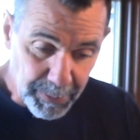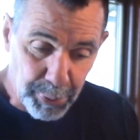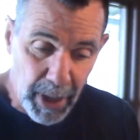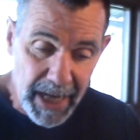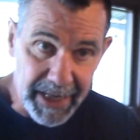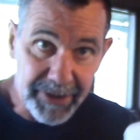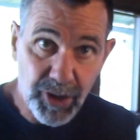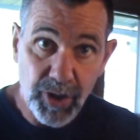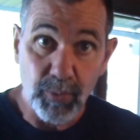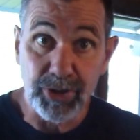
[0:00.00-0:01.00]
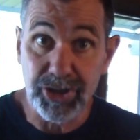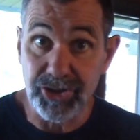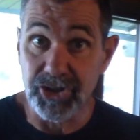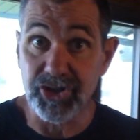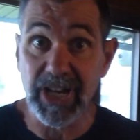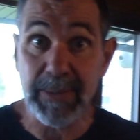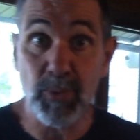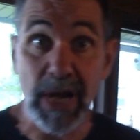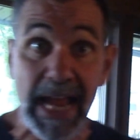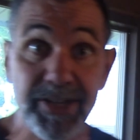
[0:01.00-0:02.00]
product, which is the same
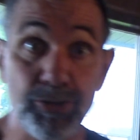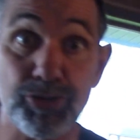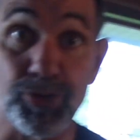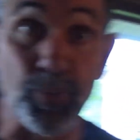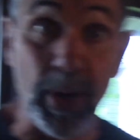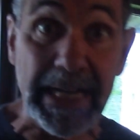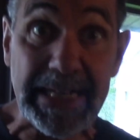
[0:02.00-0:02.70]
way I use drain